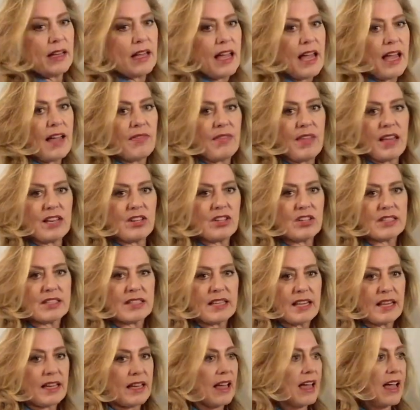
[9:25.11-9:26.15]
And they just
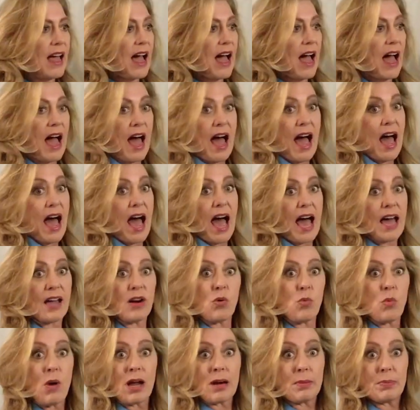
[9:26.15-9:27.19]
think, I
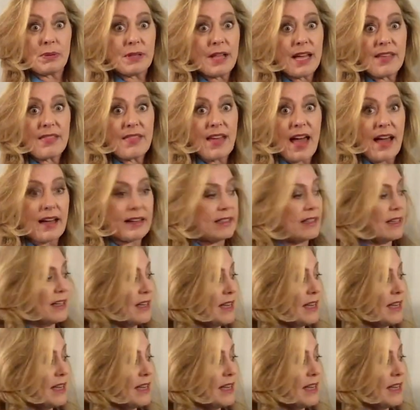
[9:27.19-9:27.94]
don't want to play that.